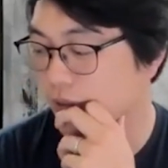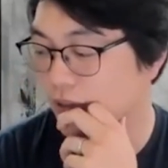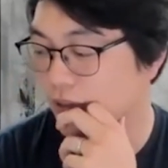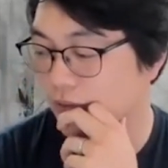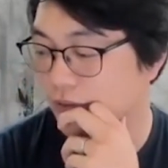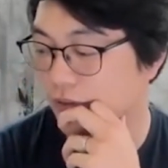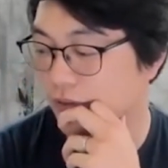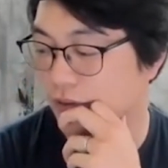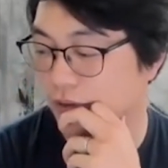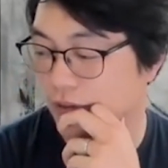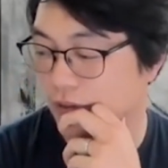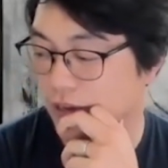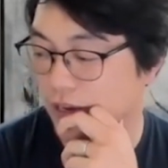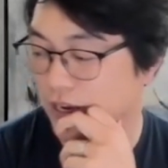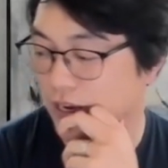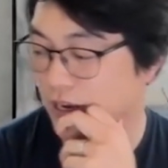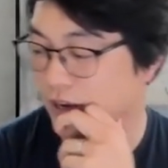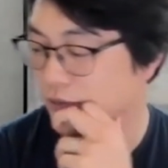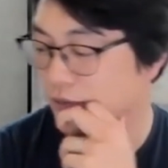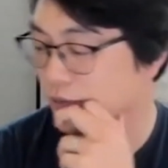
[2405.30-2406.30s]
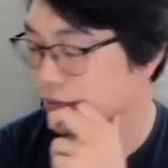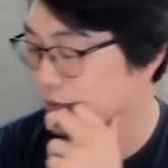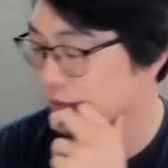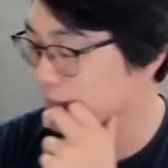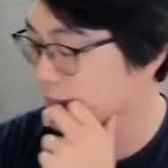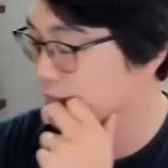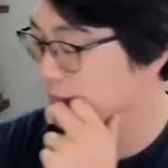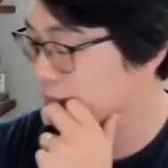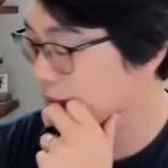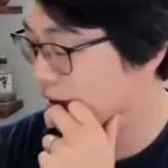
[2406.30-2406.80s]
thing for the handful of
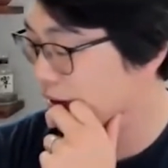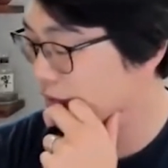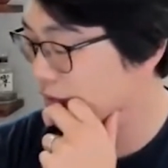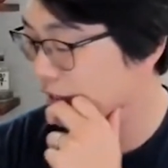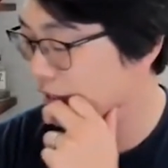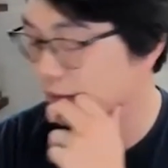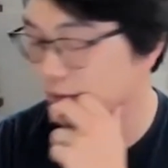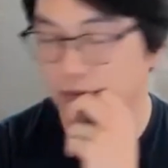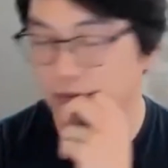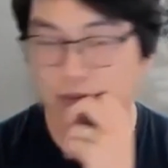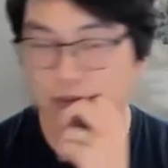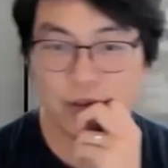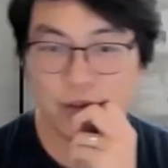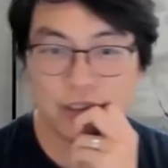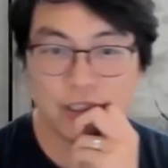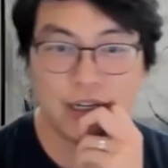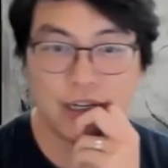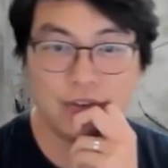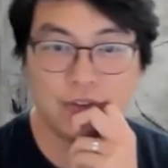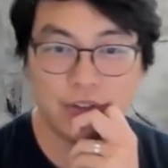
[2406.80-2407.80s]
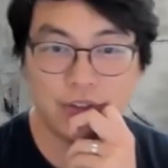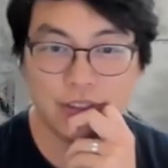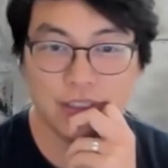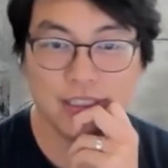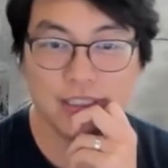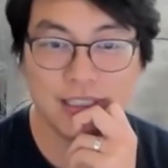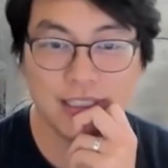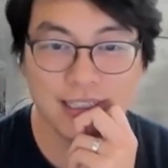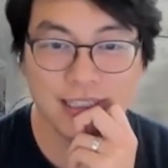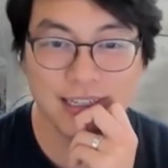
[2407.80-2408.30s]
private equity folks that ever are
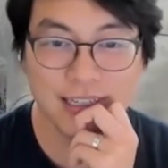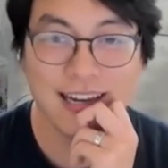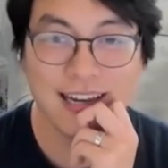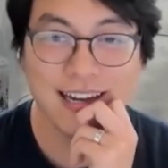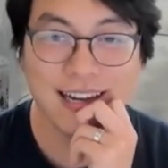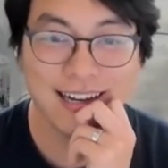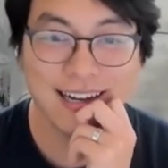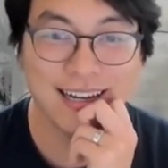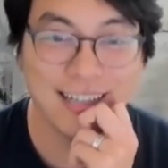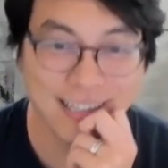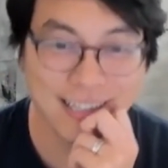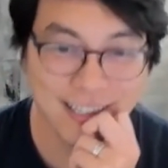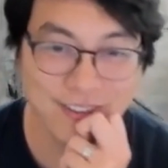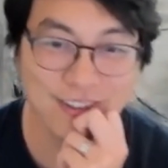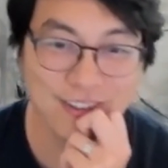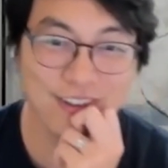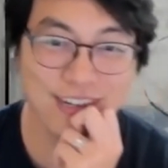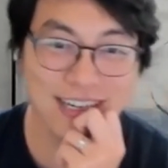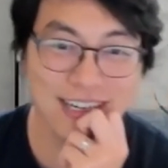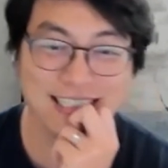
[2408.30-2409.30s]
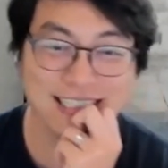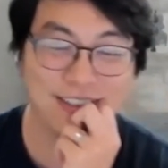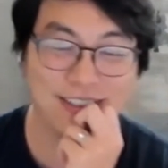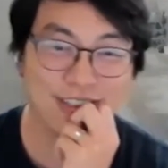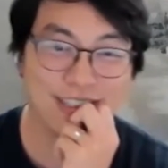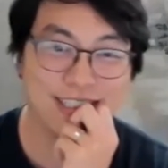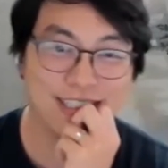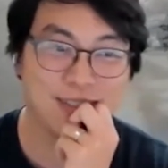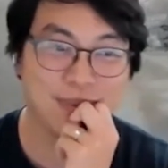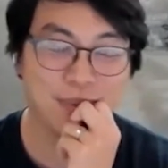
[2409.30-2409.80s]
listening, if you guys ever
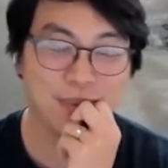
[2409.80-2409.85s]
listen,